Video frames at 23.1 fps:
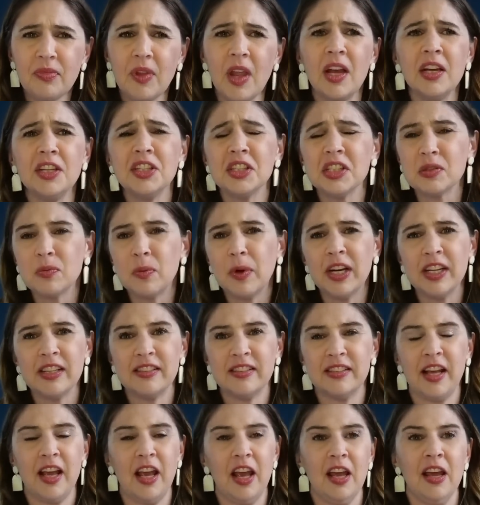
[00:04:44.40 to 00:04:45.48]
I just want to
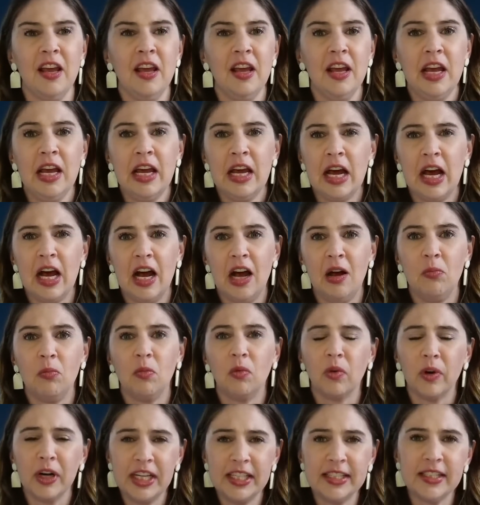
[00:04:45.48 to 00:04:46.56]
say um,
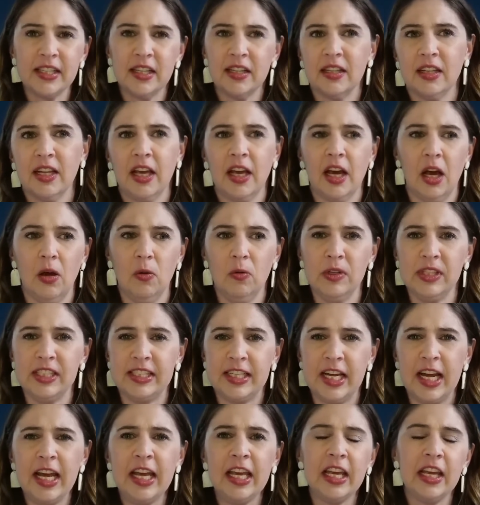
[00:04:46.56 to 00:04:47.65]
recently I was
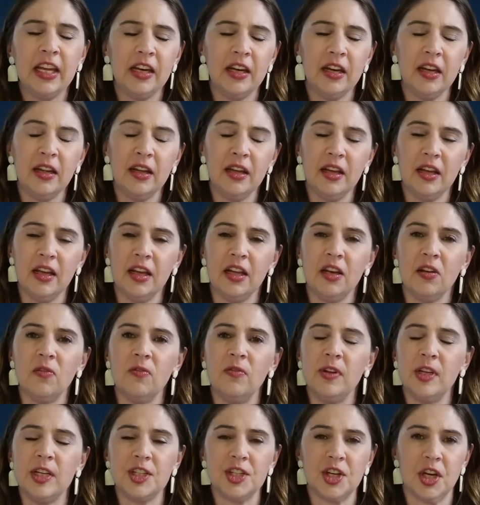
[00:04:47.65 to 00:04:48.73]
taken in a
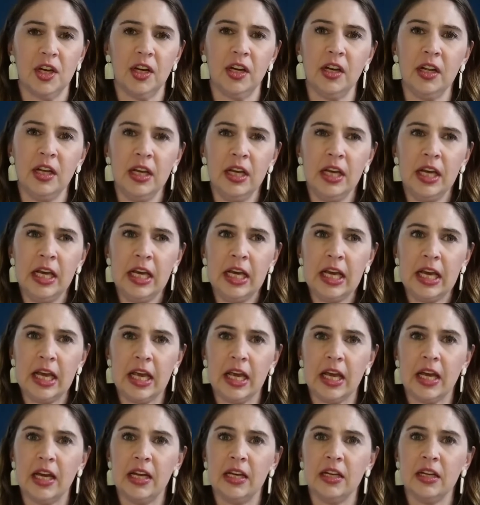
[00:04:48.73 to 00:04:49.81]
vision,
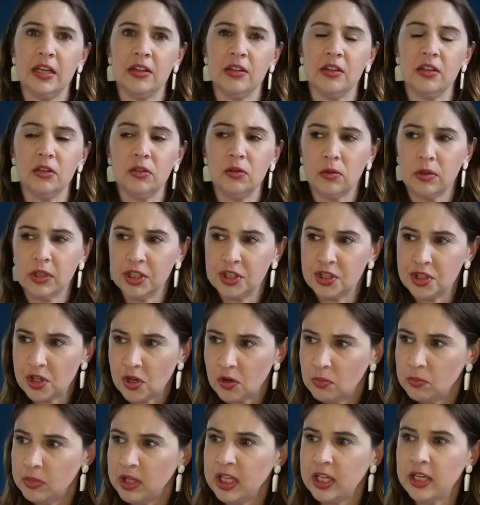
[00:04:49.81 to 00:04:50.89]
and the Lord
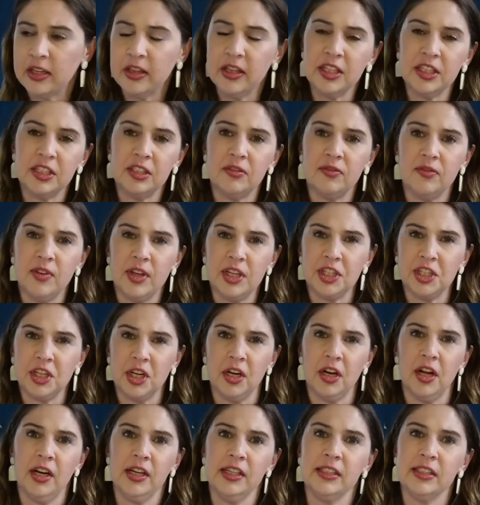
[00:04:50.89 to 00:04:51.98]
showed me in this
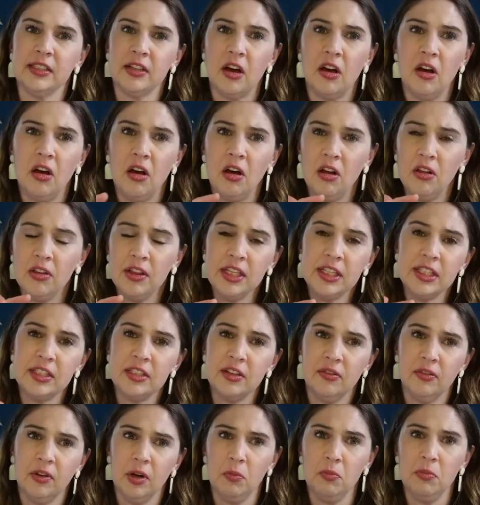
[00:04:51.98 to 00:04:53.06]
vision, I saw all these
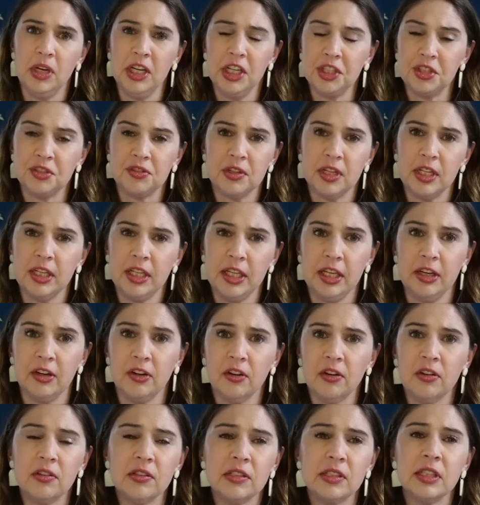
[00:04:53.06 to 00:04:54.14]
different ministry
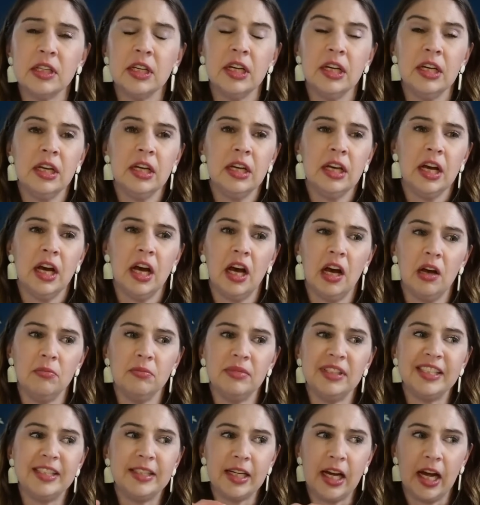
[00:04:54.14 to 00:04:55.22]
leaders um,
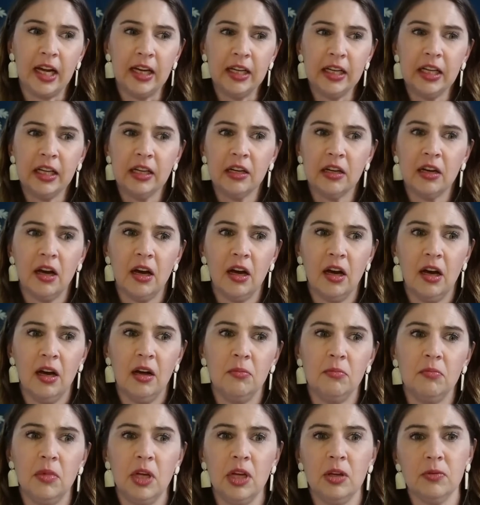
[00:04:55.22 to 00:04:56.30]
standing.
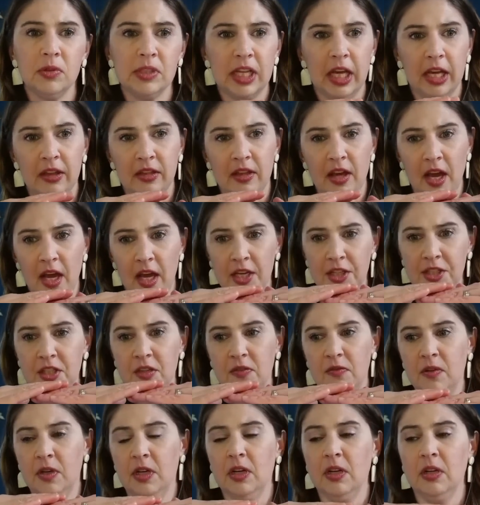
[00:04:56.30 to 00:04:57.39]
Um, it was like the edge
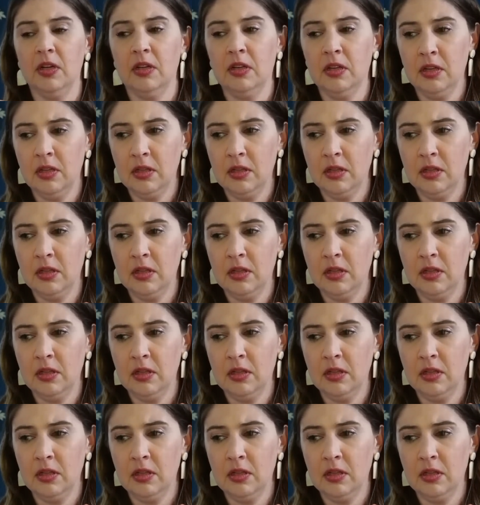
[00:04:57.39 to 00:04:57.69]
of a